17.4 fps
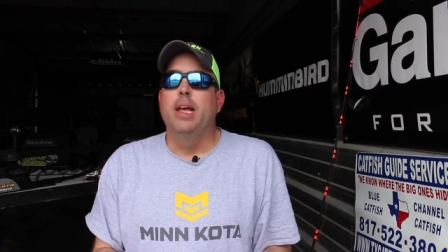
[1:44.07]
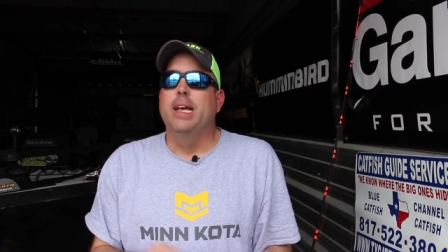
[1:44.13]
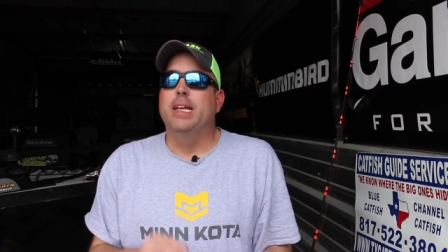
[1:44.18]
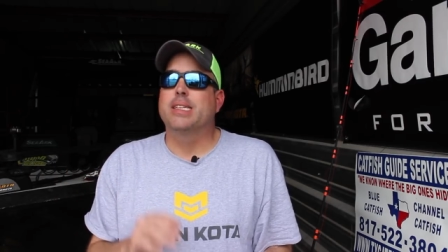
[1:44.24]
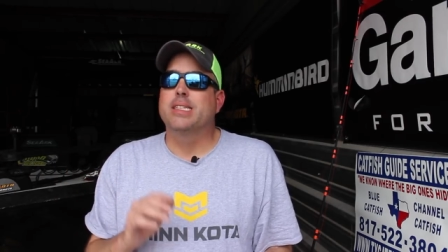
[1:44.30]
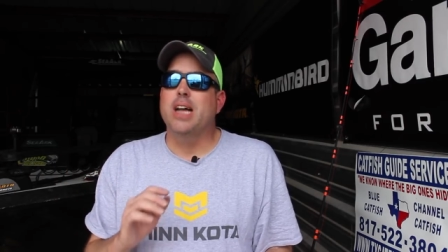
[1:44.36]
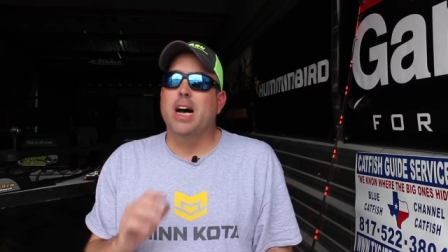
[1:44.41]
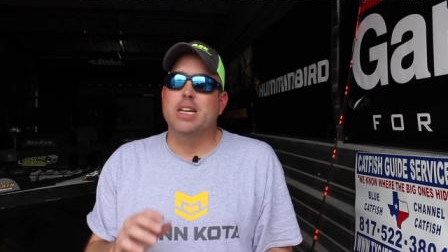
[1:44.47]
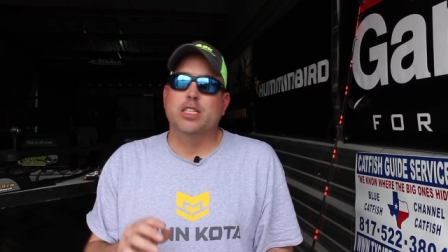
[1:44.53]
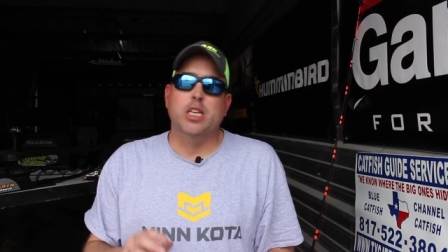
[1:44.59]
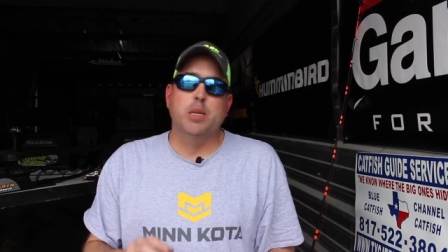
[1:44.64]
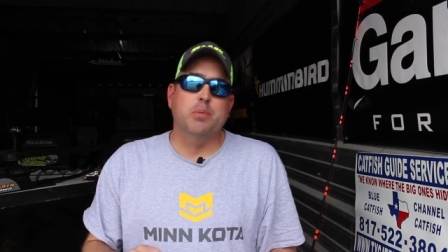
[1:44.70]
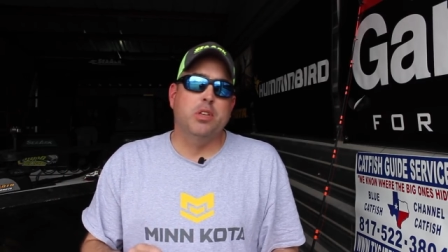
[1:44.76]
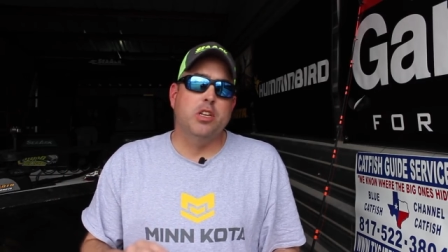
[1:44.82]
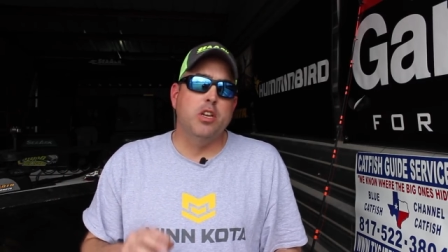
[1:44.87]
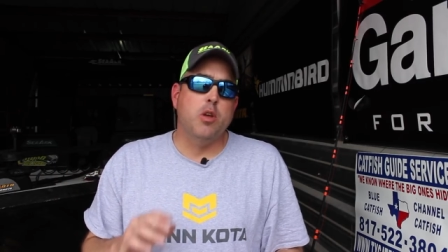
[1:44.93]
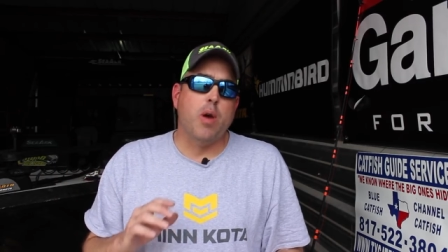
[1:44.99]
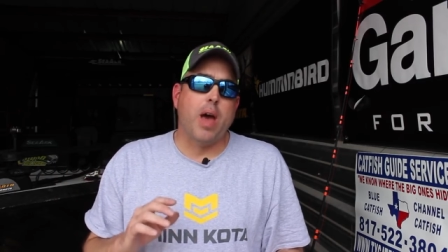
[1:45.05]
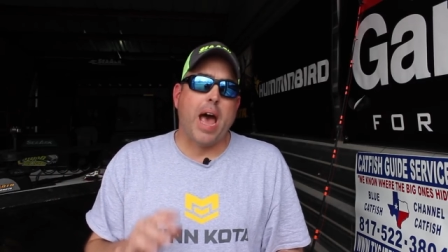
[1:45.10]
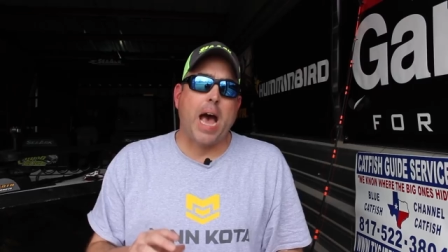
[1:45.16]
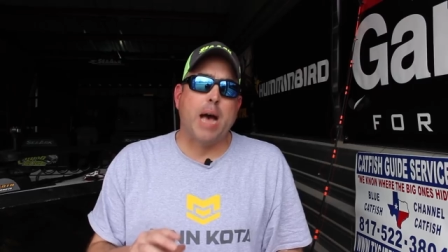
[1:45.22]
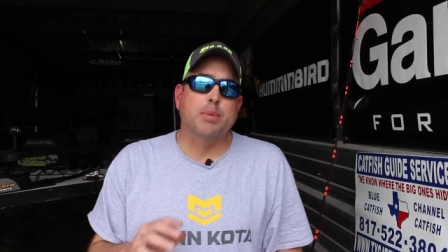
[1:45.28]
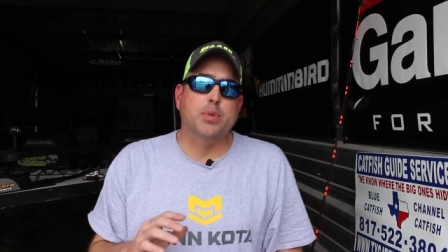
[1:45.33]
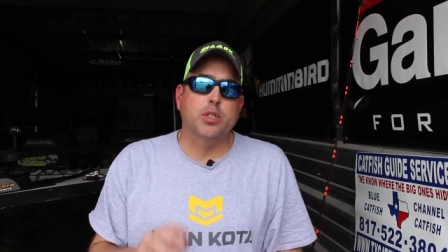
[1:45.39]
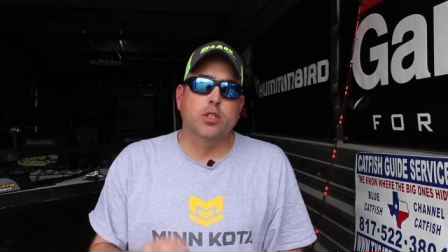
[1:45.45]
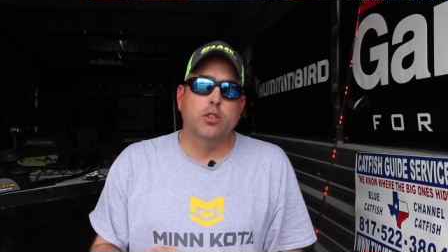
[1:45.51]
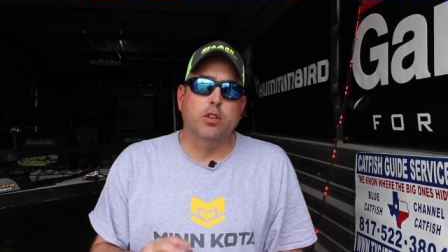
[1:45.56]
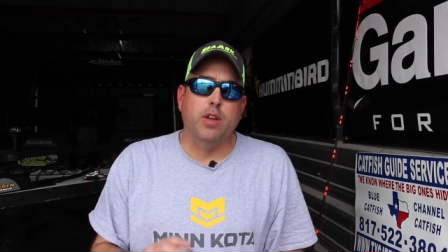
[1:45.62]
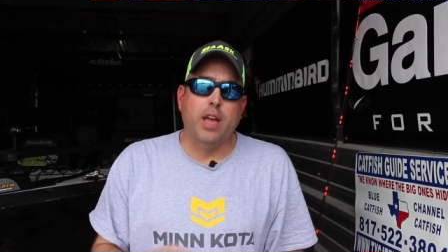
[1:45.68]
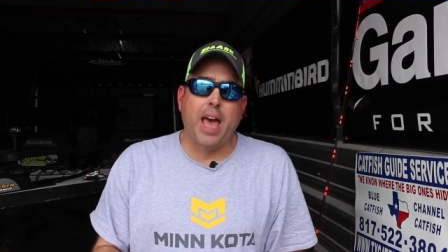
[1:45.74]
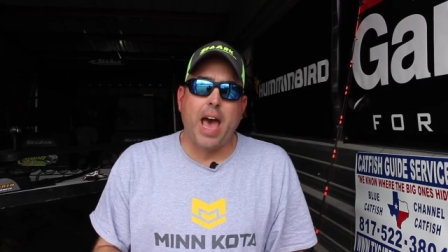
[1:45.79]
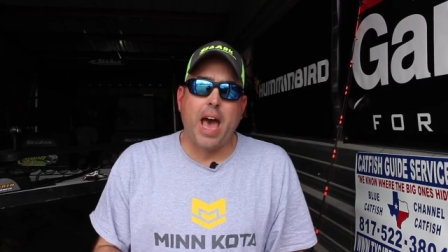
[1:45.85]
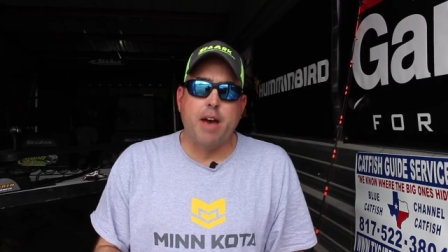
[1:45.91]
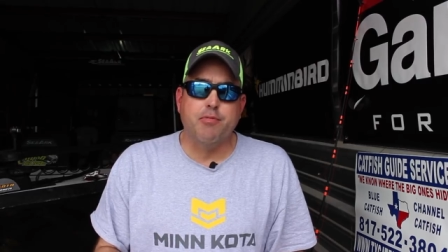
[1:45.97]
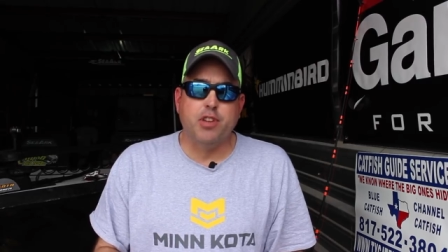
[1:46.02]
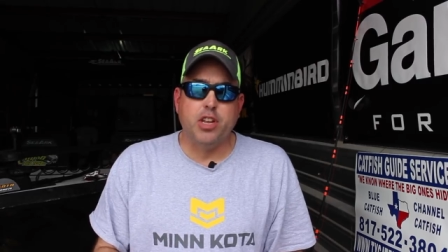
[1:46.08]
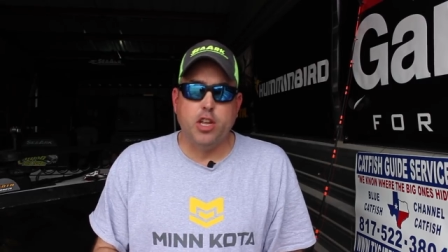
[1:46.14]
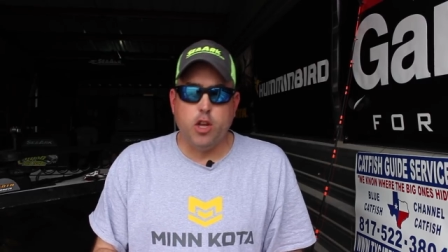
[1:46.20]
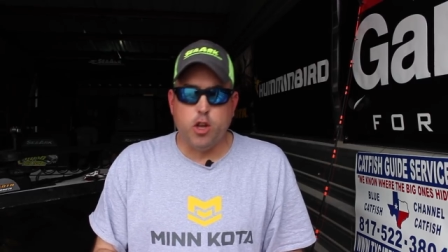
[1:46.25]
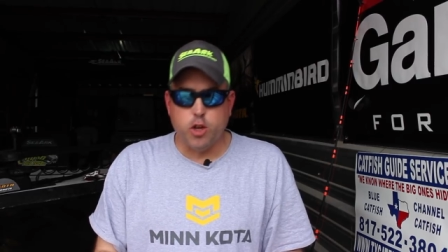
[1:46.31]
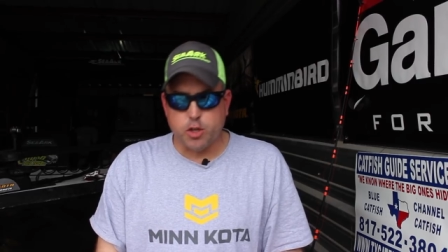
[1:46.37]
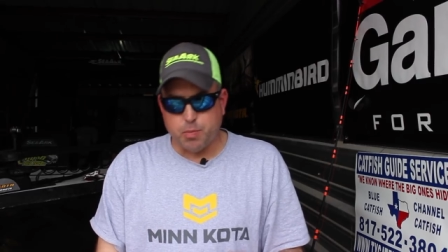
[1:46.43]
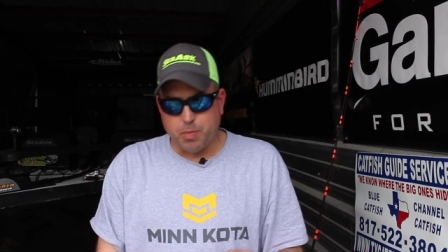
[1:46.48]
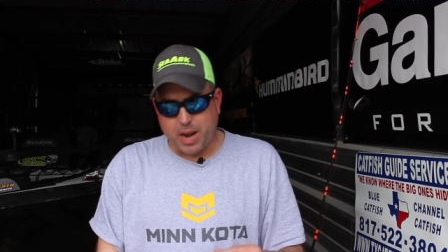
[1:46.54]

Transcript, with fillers: It's not something you absolutely have to use,